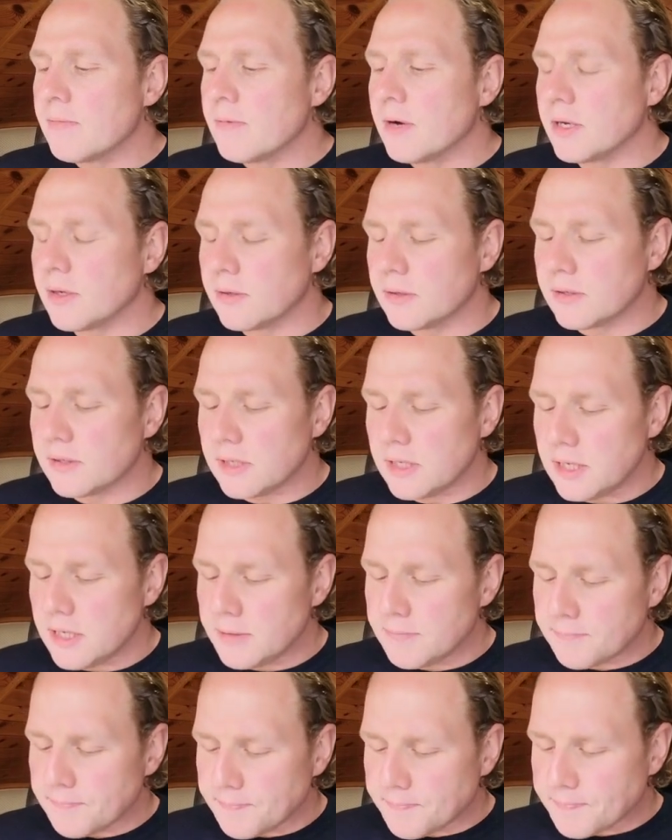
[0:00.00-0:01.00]
when you
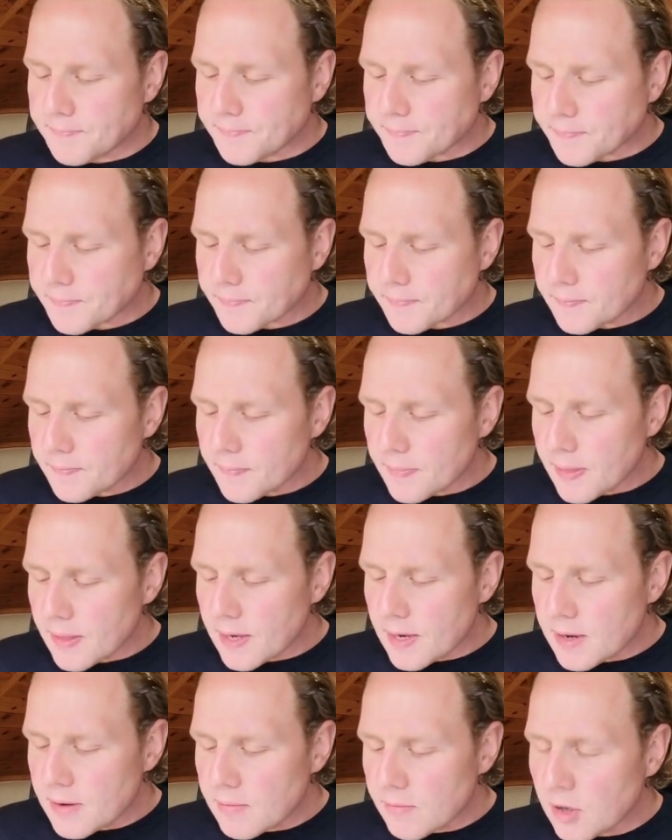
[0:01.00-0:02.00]
see
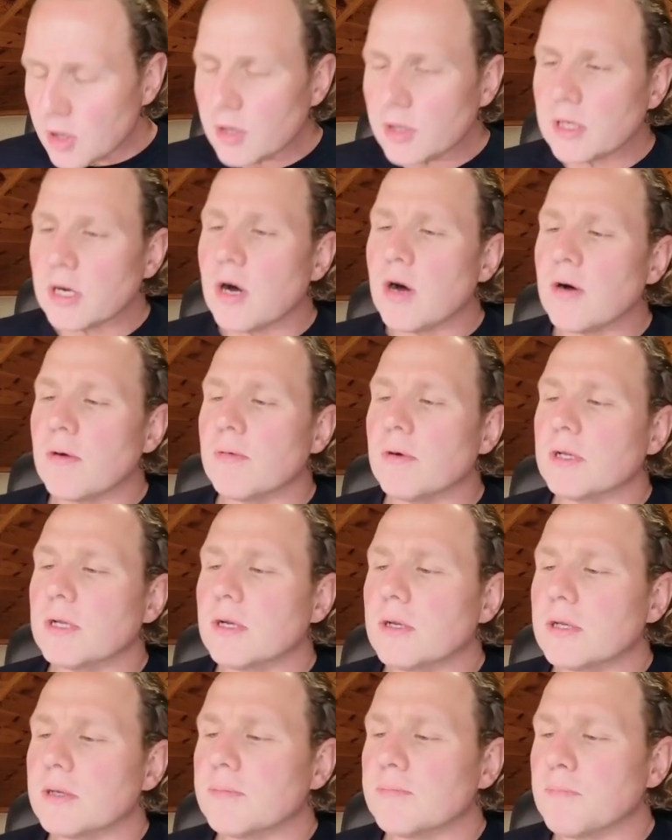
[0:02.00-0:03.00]
what are the hard, what
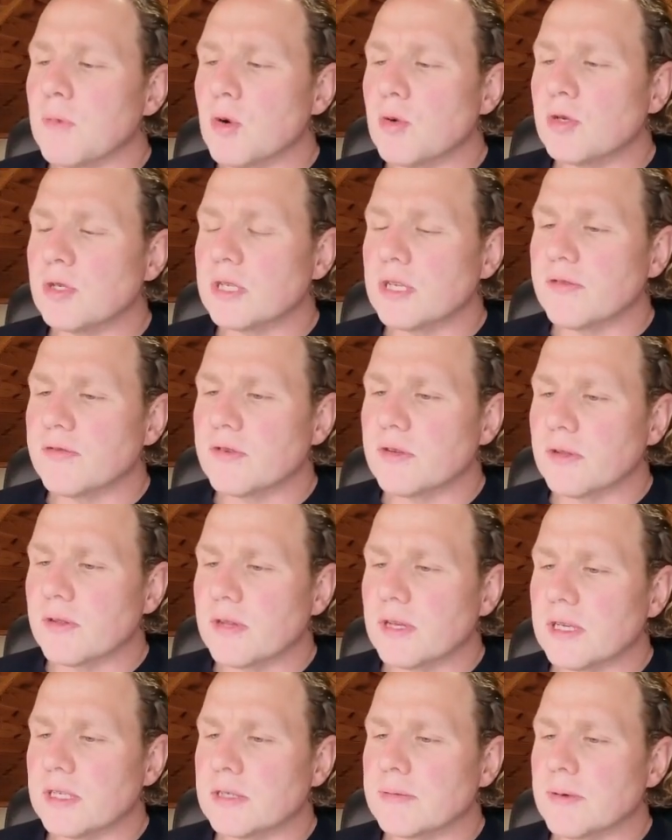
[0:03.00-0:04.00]
are the most
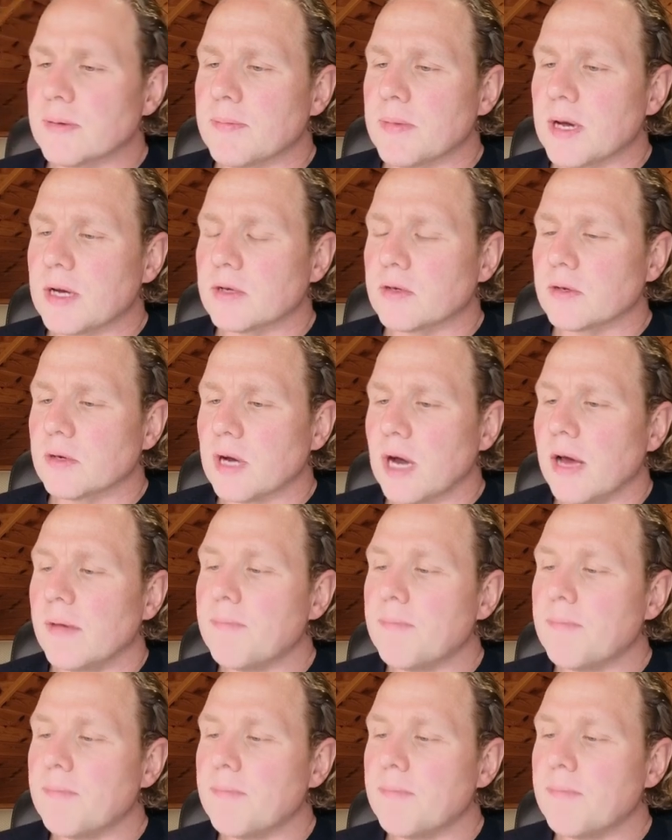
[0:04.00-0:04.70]
difficult things about backstroke?